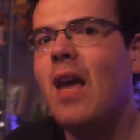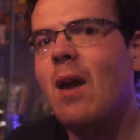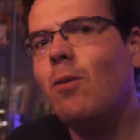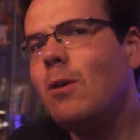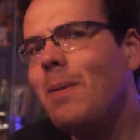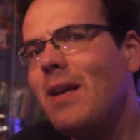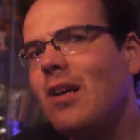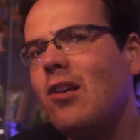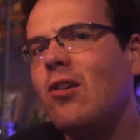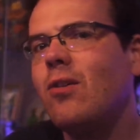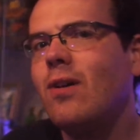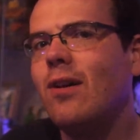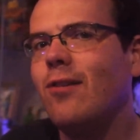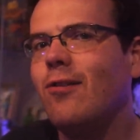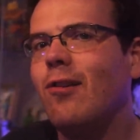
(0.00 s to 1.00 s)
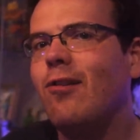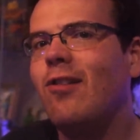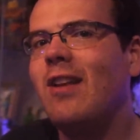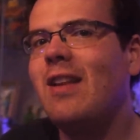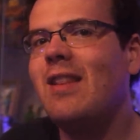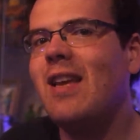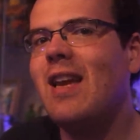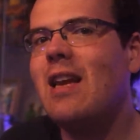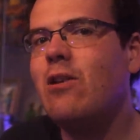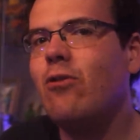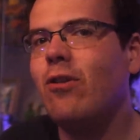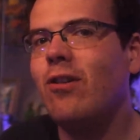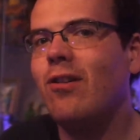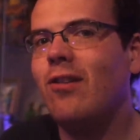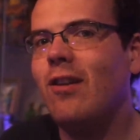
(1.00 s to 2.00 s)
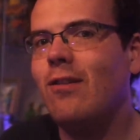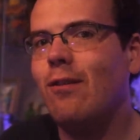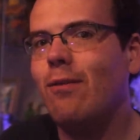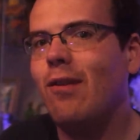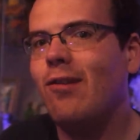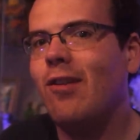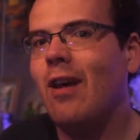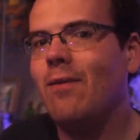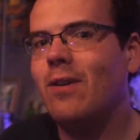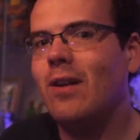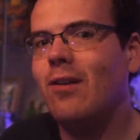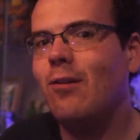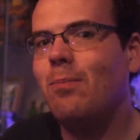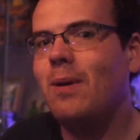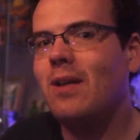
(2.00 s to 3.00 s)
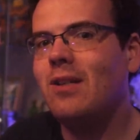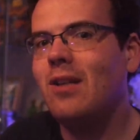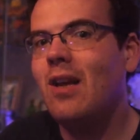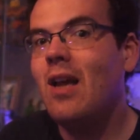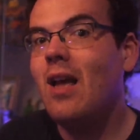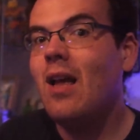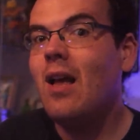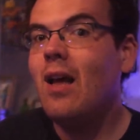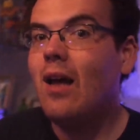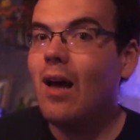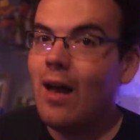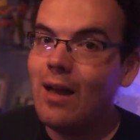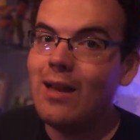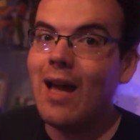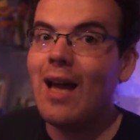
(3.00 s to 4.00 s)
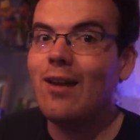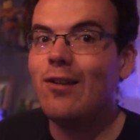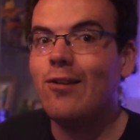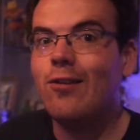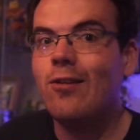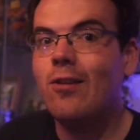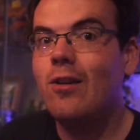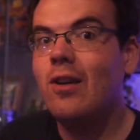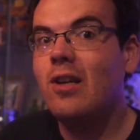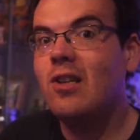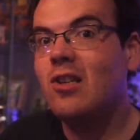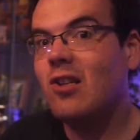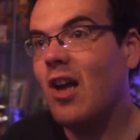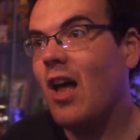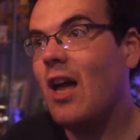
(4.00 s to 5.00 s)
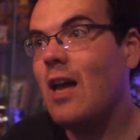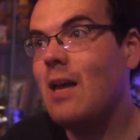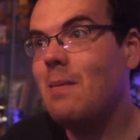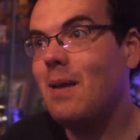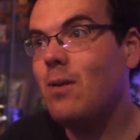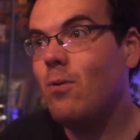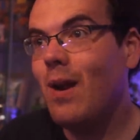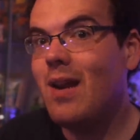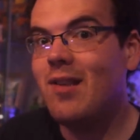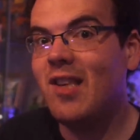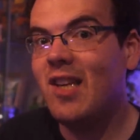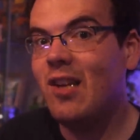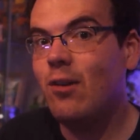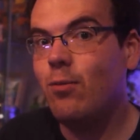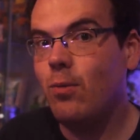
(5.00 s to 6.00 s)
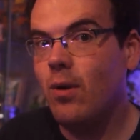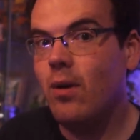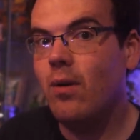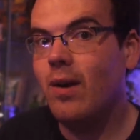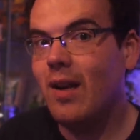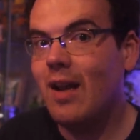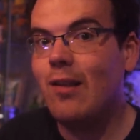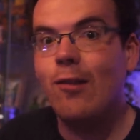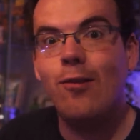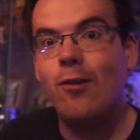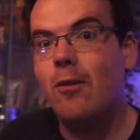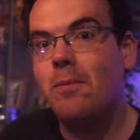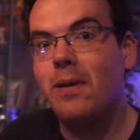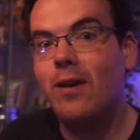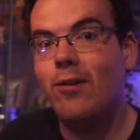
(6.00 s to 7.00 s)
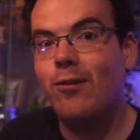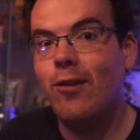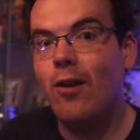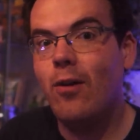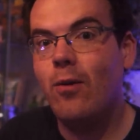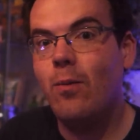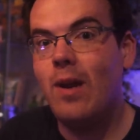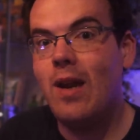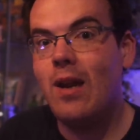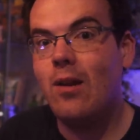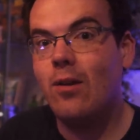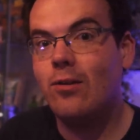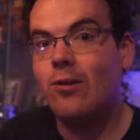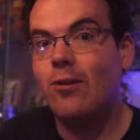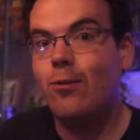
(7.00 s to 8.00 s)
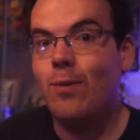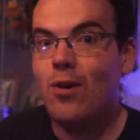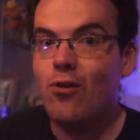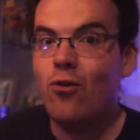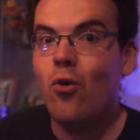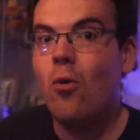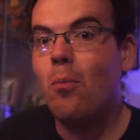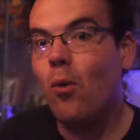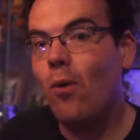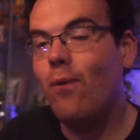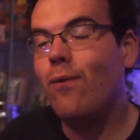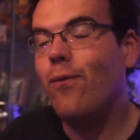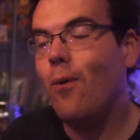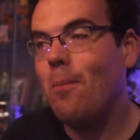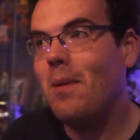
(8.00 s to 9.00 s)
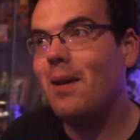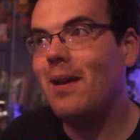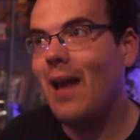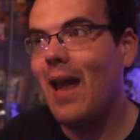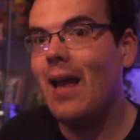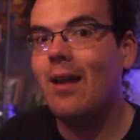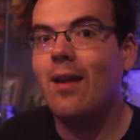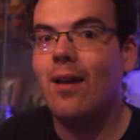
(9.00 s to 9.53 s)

It would have been curious to see the intricacies of this governance, but alas, time and ratings were against Super, so we got to switch to a more formulaic